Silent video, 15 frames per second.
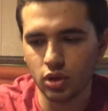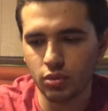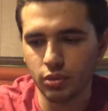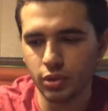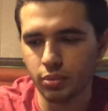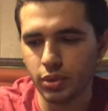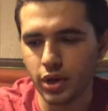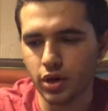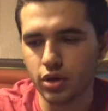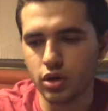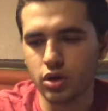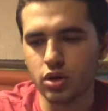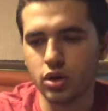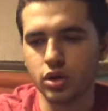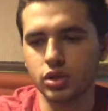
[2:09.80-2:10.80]
Prepared
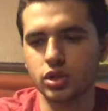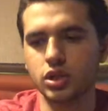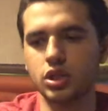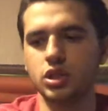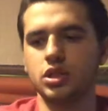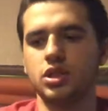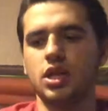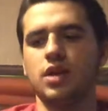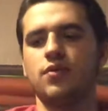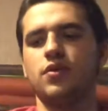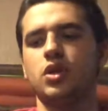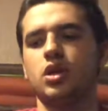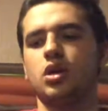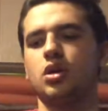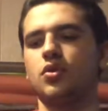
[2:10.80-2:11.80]
an ark to the
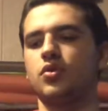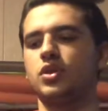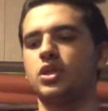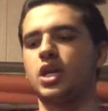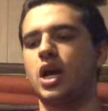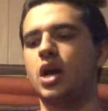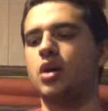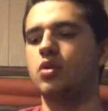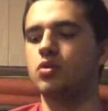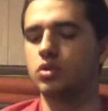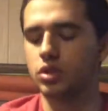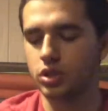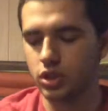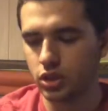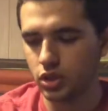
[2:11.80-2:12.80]
saving of his
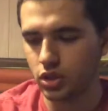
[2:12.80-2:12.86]
house,